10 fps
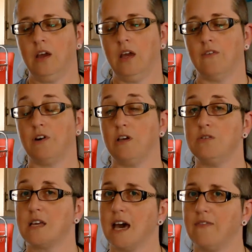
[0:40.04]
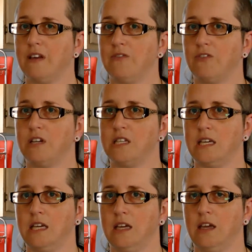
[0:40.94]
If I use caffeine-free
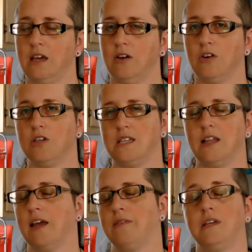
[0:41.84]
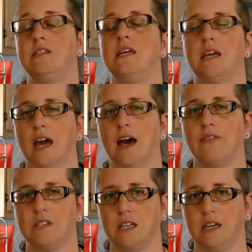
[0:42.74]
tea, or like
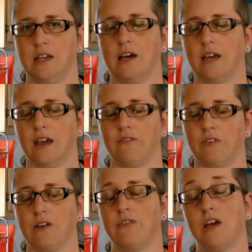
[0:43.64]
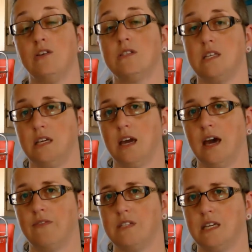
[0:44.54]
decaf tea, not caffeine. If I use
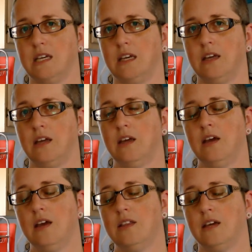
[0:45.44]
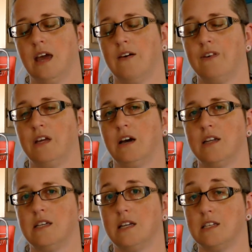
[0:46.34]
decaf tea, the caffeine
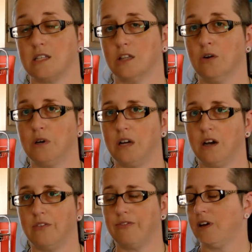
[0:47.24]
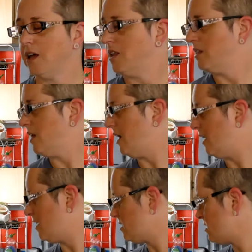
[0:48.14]
content is low enough
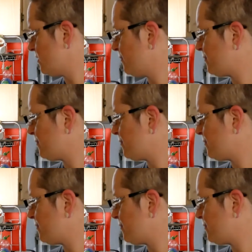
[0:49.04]
that...